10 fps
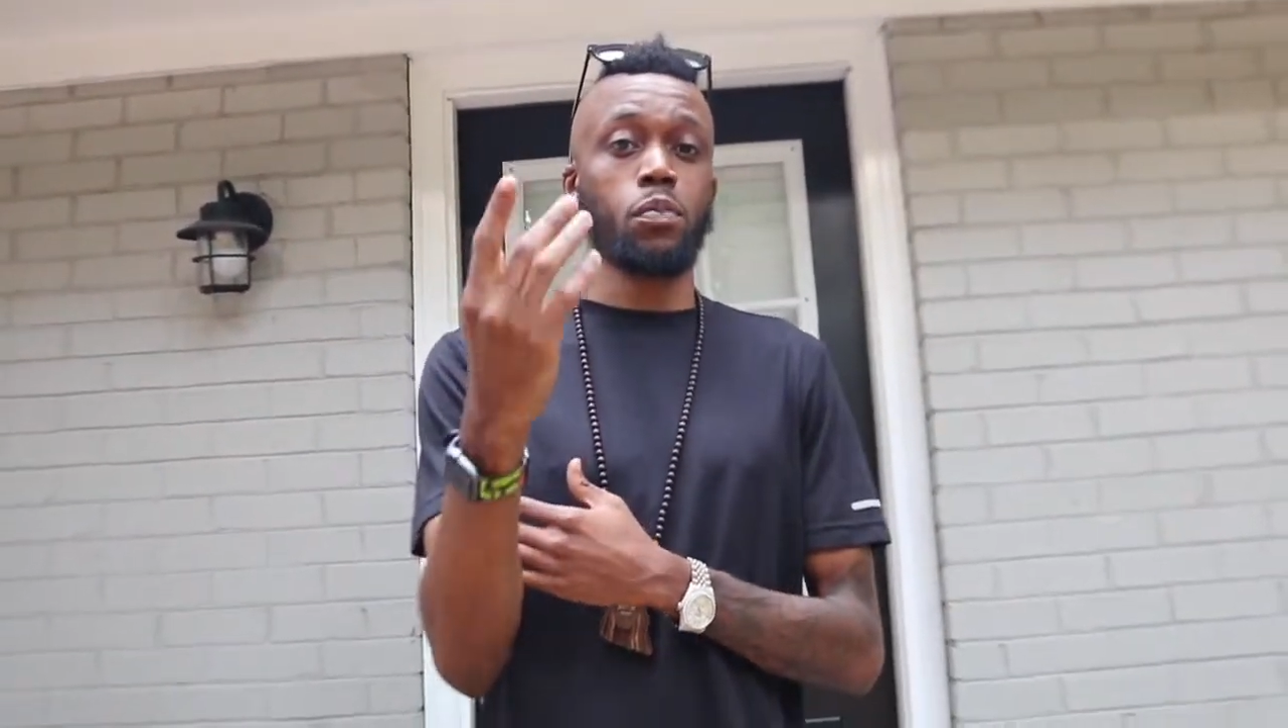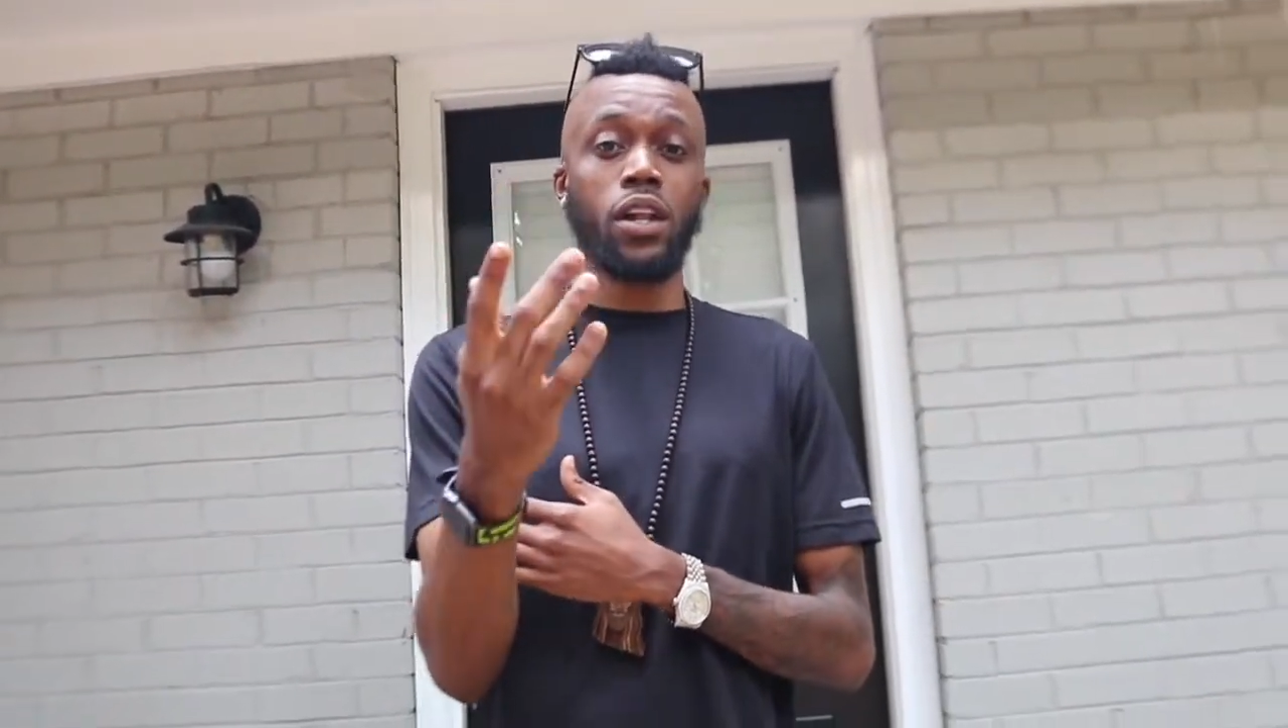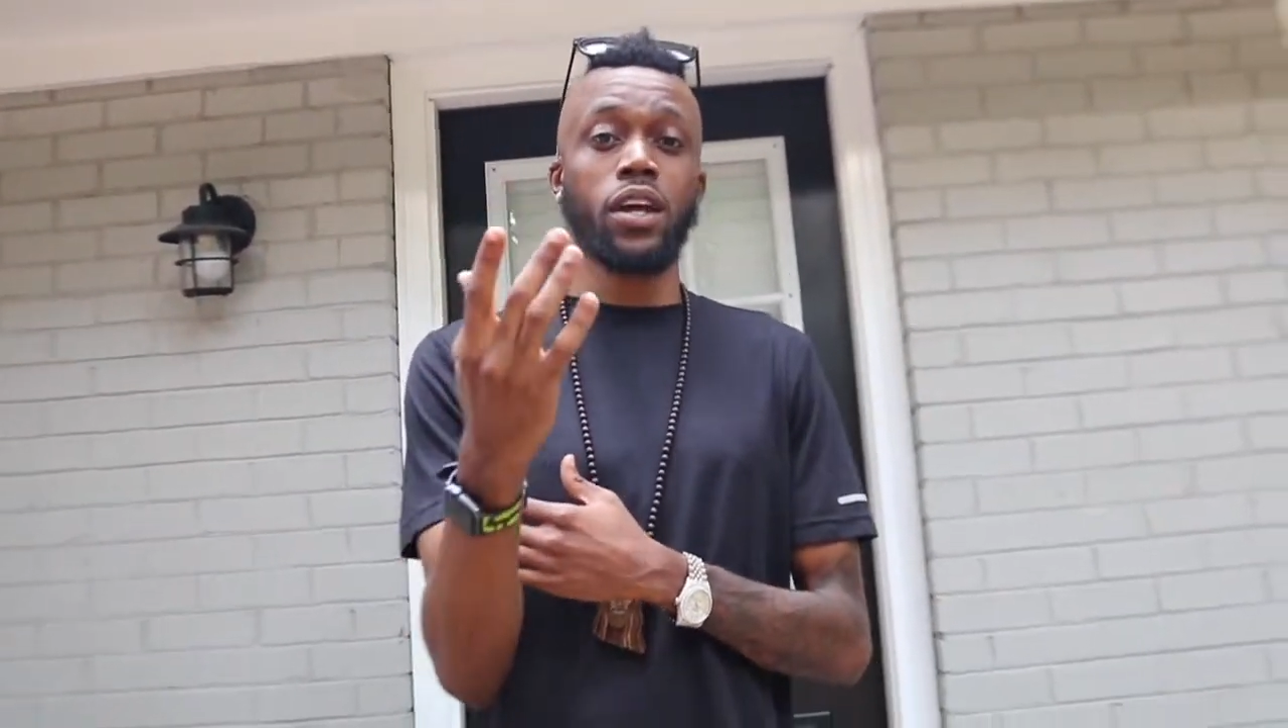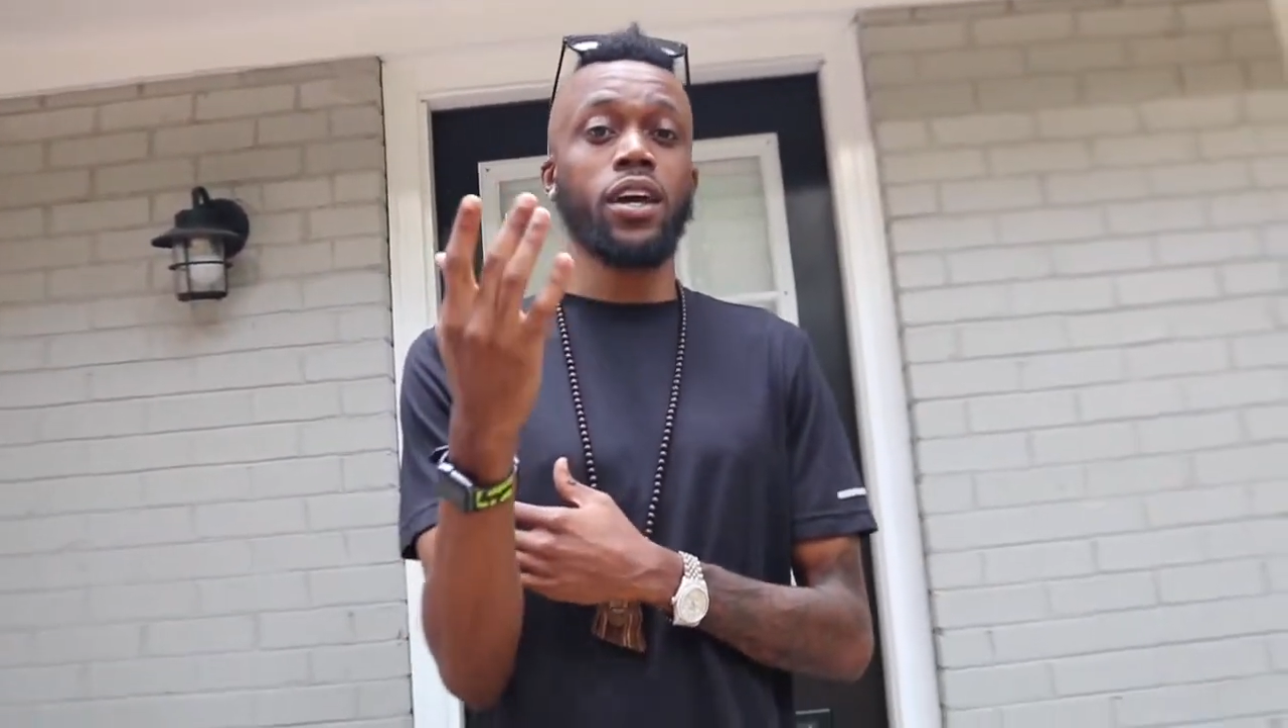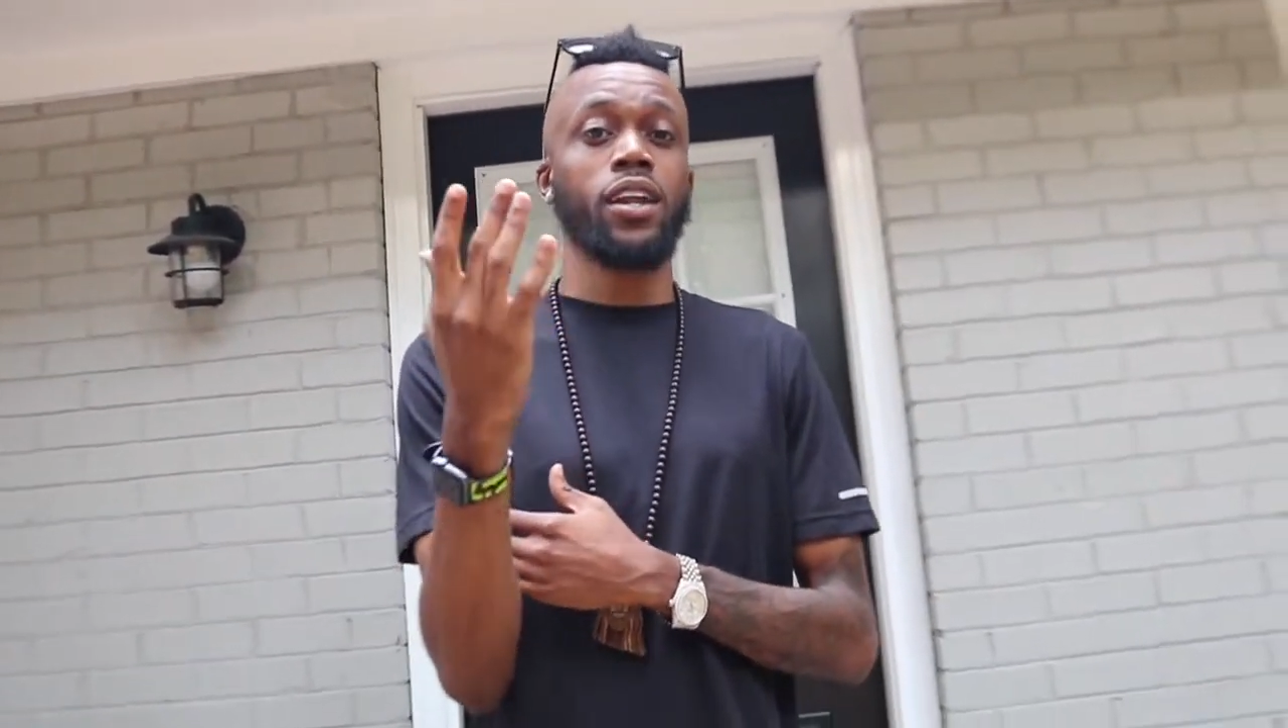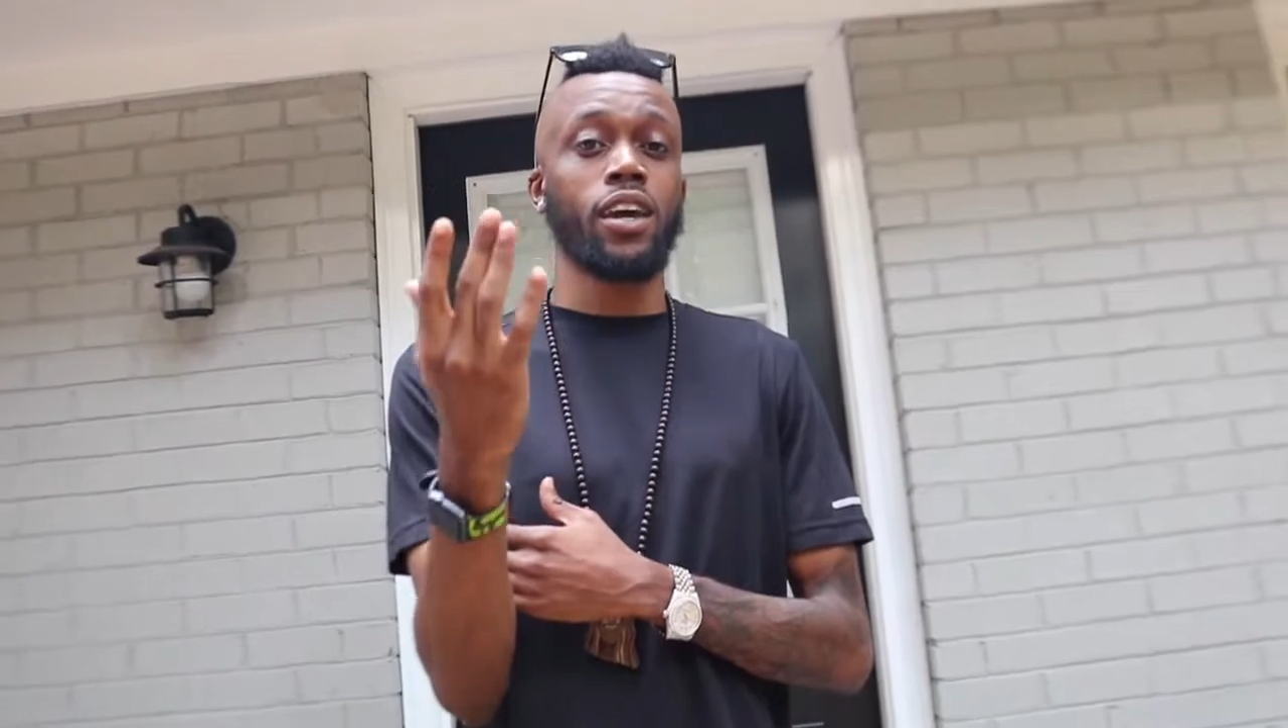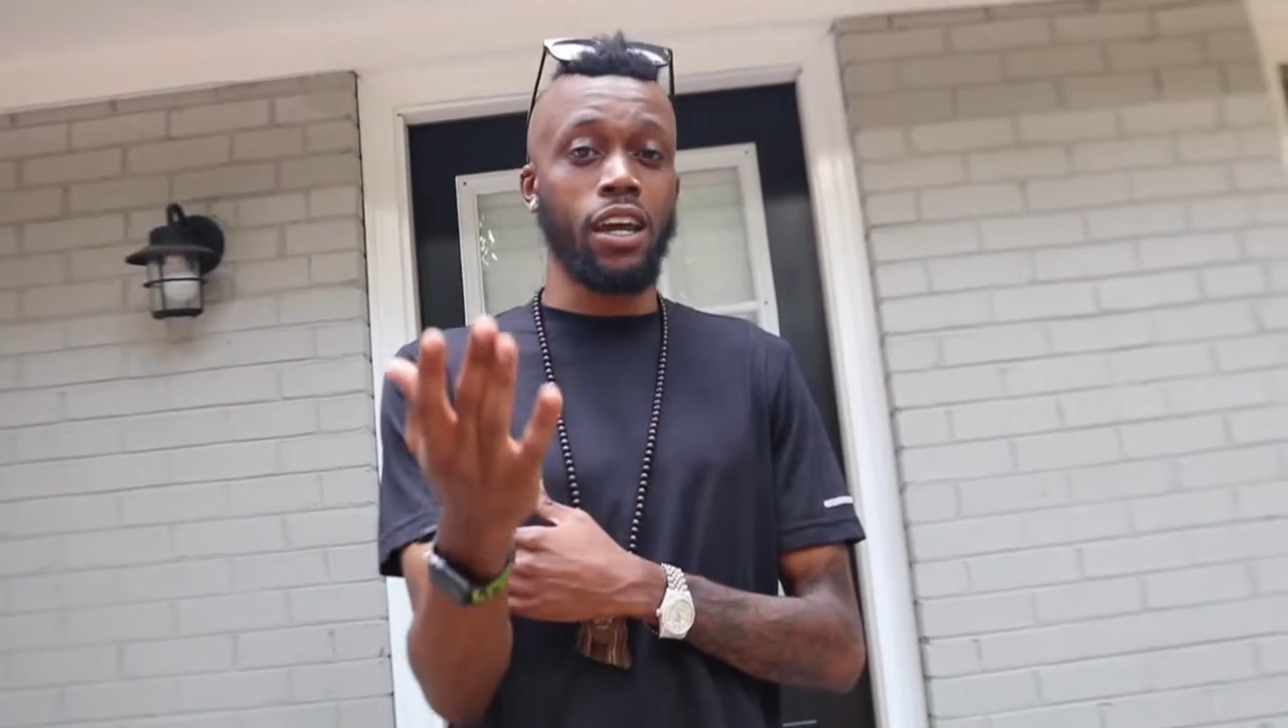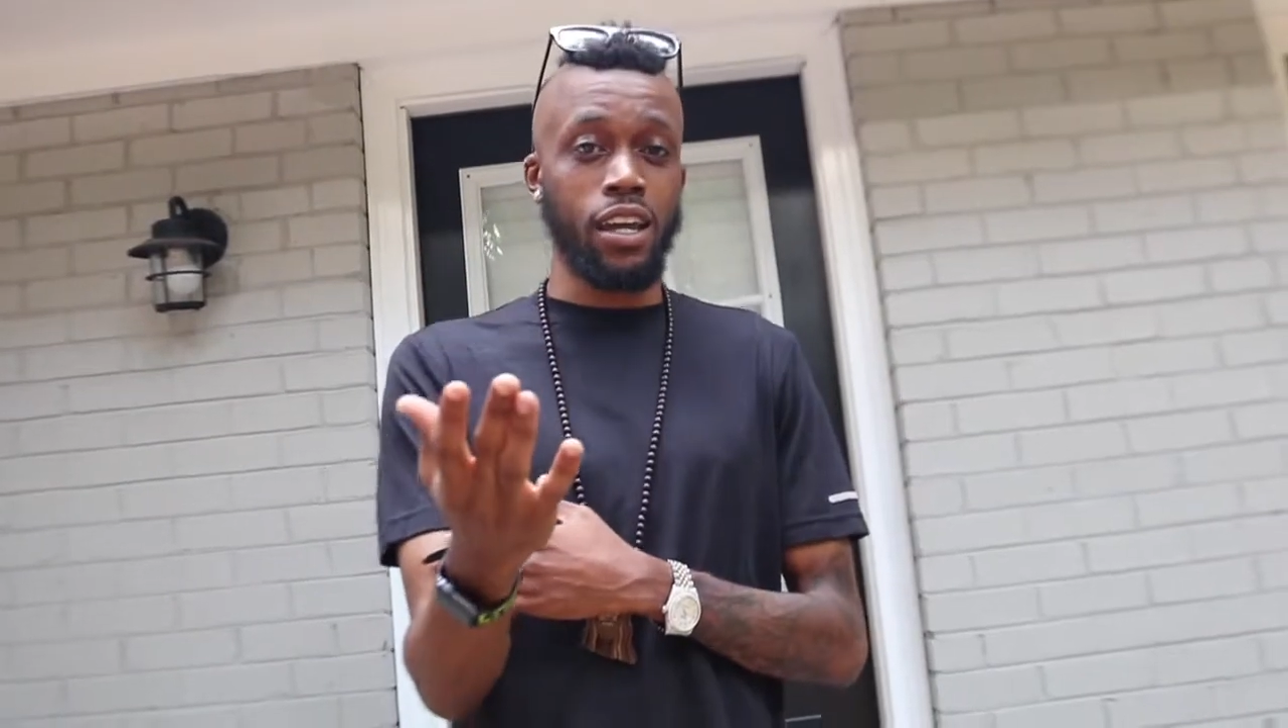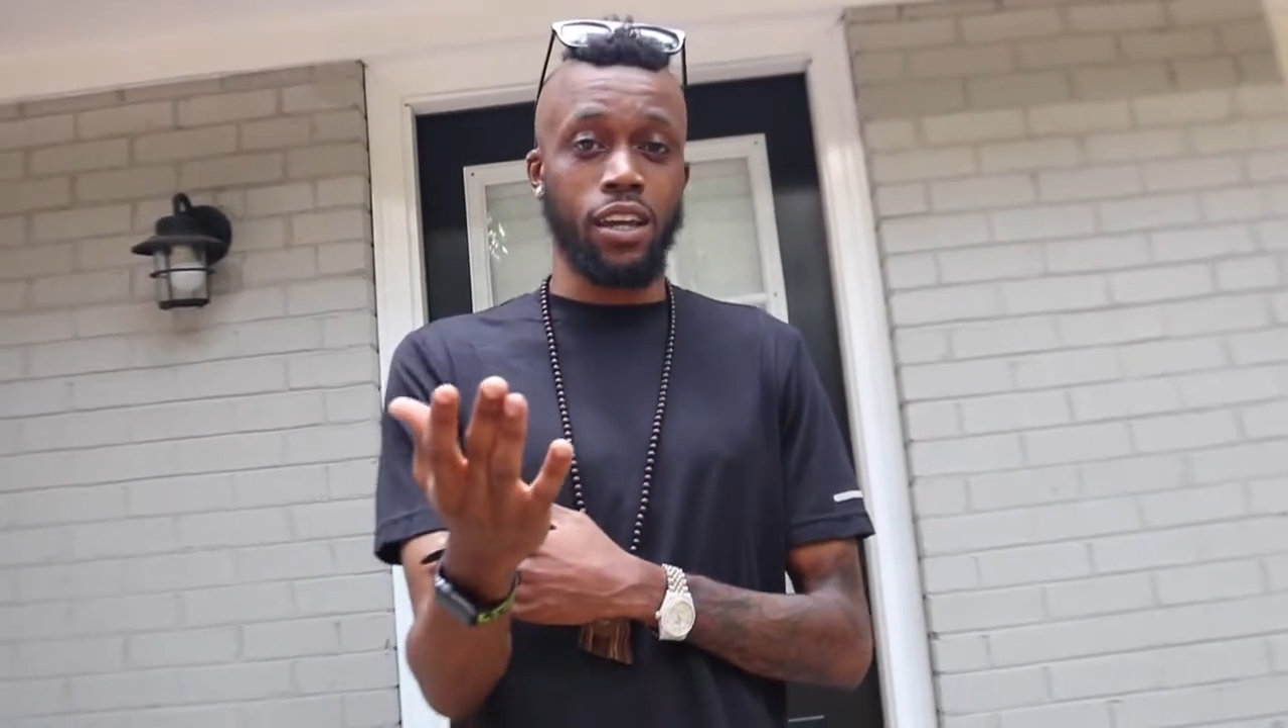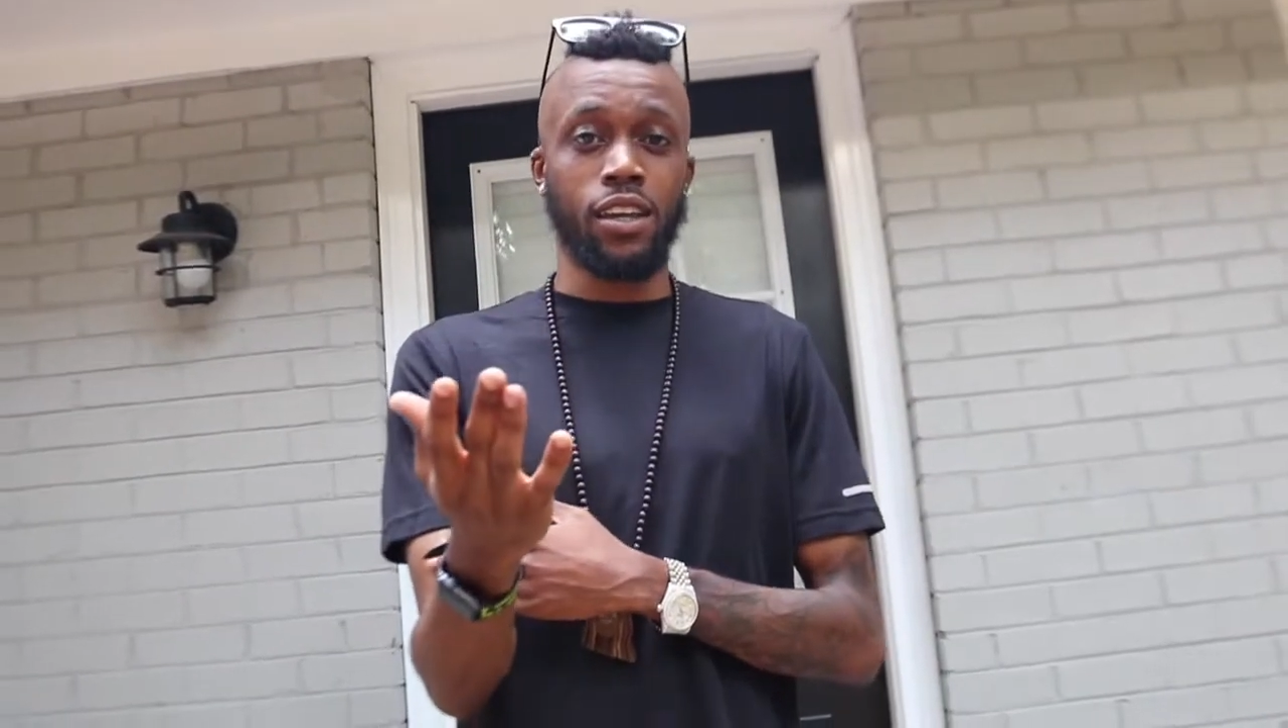plan
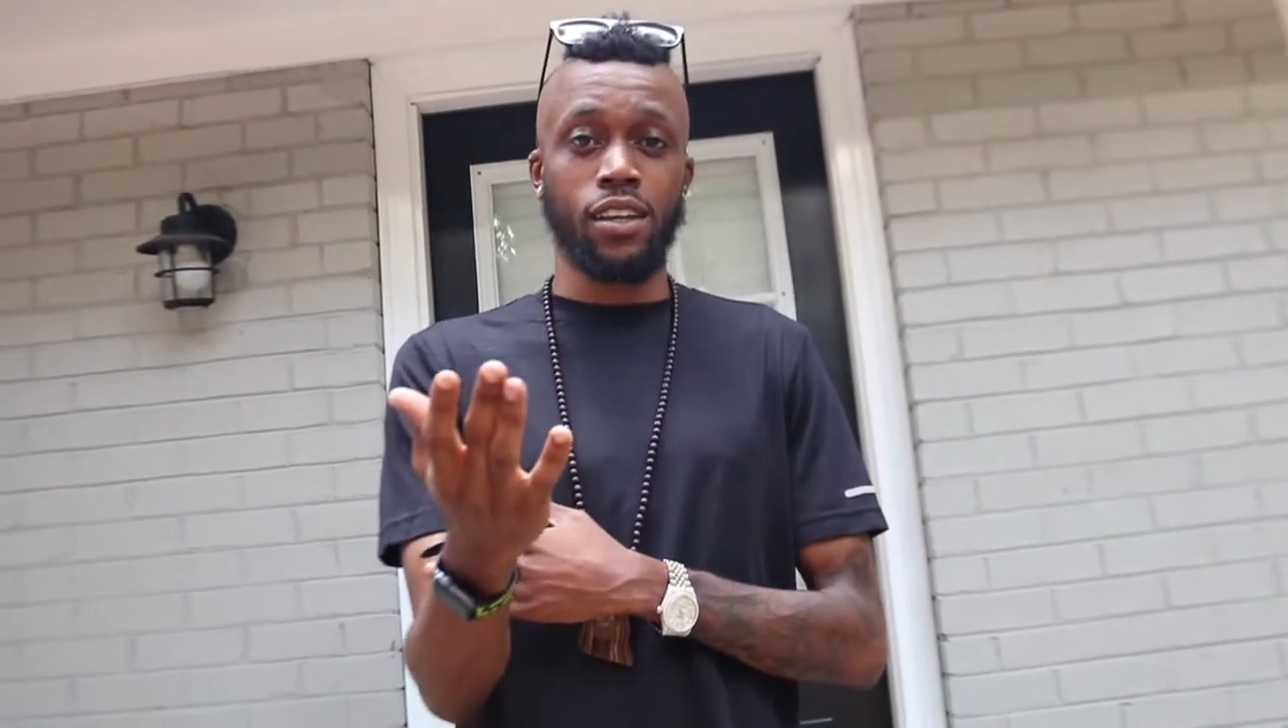A.